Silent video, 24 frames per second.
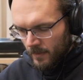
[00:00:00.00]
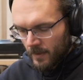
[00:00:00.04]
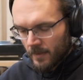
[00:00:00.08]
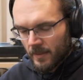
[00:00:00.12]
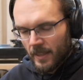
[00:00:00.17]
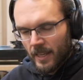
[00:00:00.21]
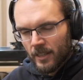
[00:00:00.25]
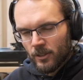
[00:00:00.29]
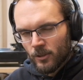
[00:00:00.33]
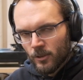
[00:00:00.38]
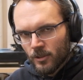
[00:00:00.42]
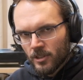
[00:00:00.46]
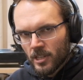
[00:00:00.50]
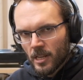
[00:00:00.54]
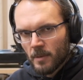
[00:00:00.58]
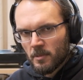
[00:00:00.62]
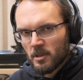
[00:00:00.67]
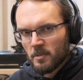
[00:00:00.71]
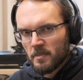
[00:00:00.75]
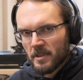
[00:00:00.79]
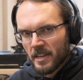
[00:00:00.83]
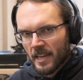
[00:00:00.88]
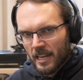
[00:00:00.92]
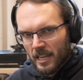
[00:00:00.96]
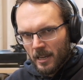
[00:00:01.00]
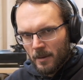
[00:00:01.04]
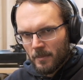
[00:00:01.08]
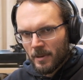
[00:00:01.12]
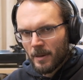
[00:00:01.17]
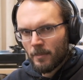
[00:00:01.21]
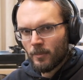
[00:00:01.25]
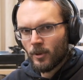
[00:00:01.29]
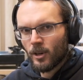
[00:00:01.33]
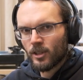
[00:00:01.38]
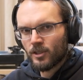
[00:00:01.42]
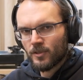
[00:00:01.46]
They do seem to be getting a
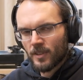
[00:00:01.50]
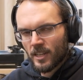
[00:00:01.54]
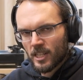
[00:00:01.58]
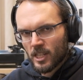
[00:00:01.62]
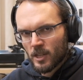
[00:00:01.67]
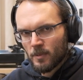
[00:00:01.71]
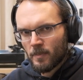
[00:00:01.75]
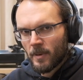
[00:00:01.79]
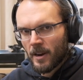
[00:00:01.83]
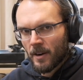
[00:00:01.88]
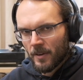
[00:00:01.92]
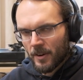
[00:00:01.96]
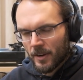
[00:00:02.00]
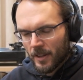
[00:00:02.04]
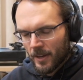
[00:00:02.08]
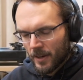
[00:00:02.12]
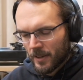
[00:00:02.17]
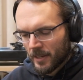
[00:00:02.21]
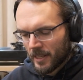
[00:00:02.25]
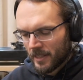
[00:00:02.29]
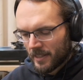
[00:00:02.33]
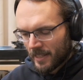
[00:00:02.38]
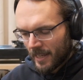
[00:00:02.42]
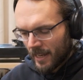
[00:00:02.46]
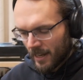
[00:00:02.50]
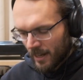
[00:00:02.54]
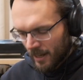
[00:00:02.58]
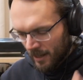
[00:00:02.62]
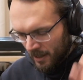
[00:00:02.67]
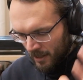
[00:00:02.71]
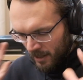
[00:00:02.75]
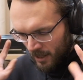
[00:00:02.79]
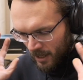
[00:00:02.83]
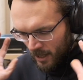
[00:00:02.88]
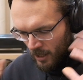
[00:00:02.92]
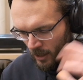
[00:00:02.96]
bit more transparent now that they
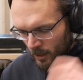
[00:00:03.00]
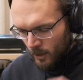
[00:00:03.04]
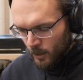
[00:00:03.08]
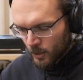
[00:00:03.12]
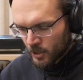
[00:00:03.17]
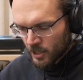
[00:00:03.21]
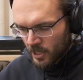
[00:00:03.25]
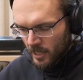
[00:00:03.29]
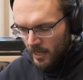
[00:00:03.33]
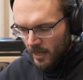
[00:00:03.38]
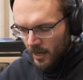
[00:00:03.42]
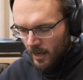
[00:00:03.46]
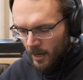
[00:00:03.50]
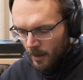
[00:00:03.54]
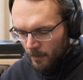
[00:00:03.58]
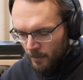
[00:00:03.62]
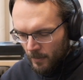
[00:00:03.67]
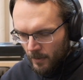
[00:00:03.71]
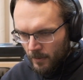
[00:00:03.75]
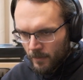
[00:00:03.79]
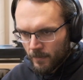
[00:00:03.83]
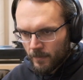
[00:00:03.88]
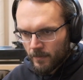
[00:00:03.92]
are loosening up.